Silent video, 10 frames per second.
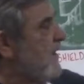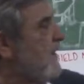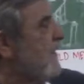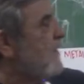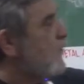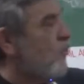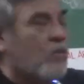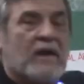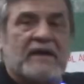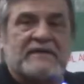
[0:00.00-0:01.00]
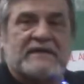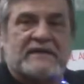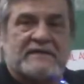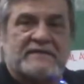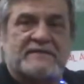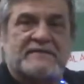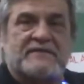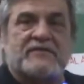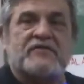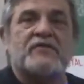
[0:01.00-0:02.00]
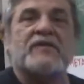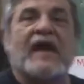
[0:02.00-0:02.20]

In welding, you